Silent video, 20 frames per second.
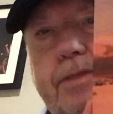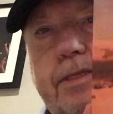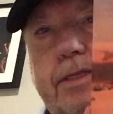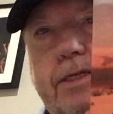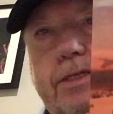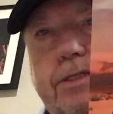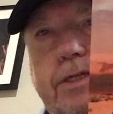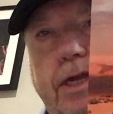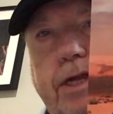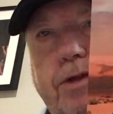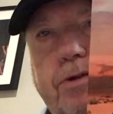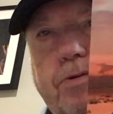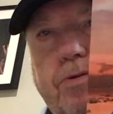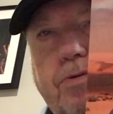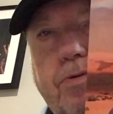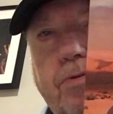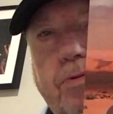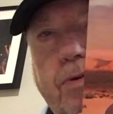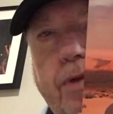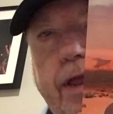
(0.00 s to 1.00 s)
just a
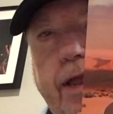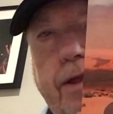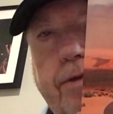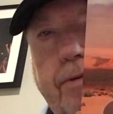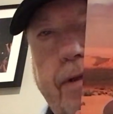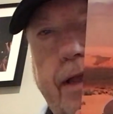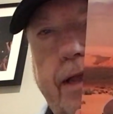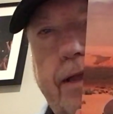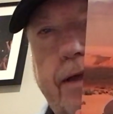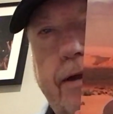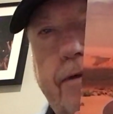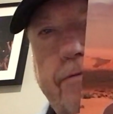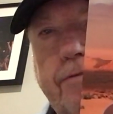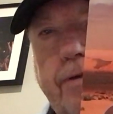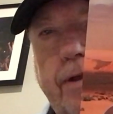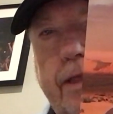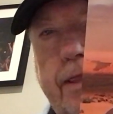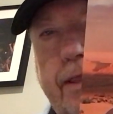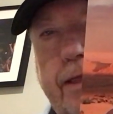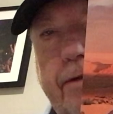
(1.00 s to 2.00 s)
great, great
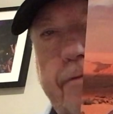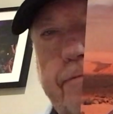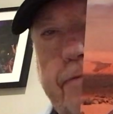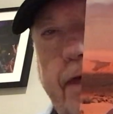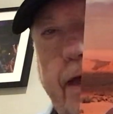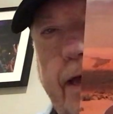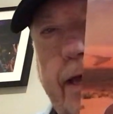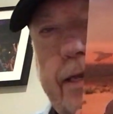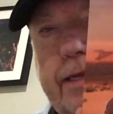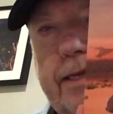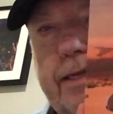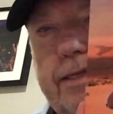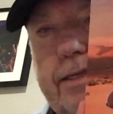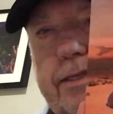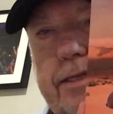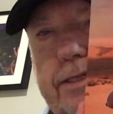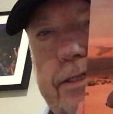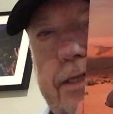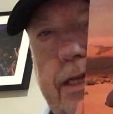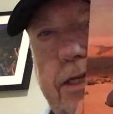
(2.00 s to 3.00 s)
cover. I love that.
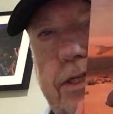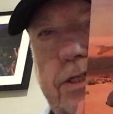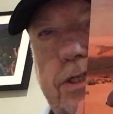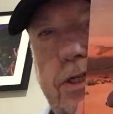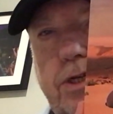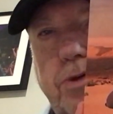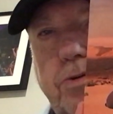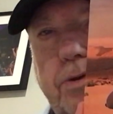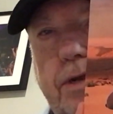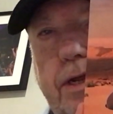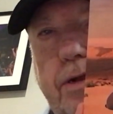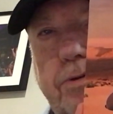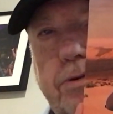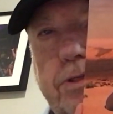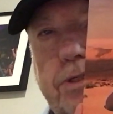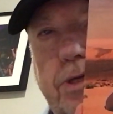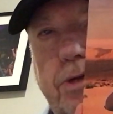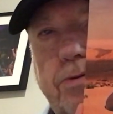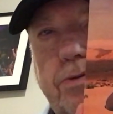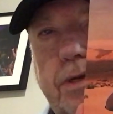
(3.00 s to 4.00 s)
Looks like Sedona,
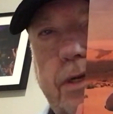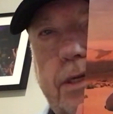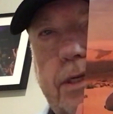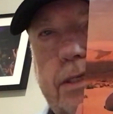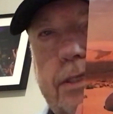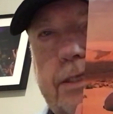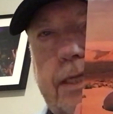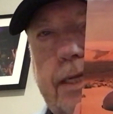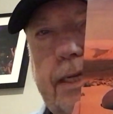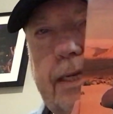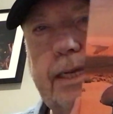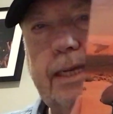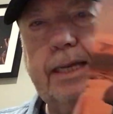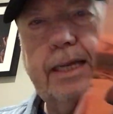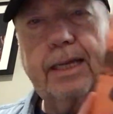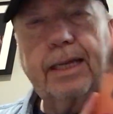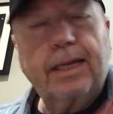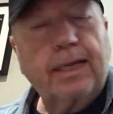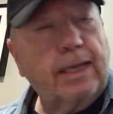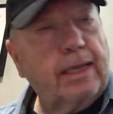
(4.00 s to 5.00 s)
Arizona, doesn't it?
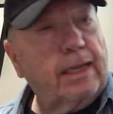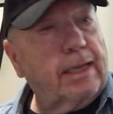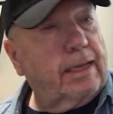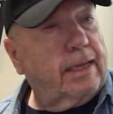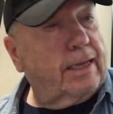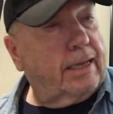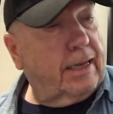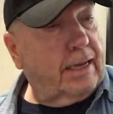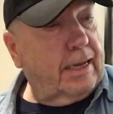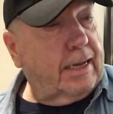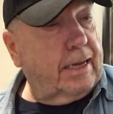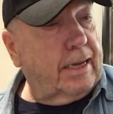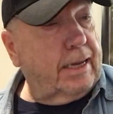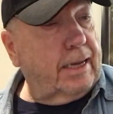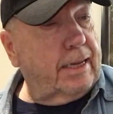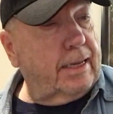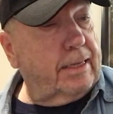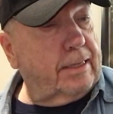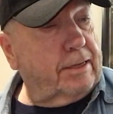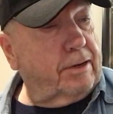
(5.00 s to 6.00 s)

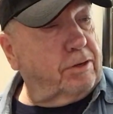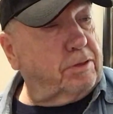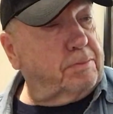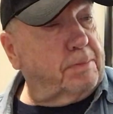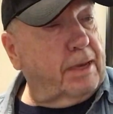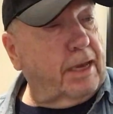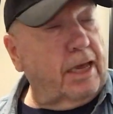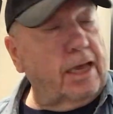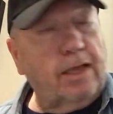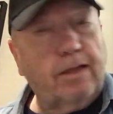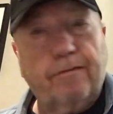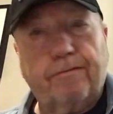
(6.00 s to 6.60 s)
There's Mickey in the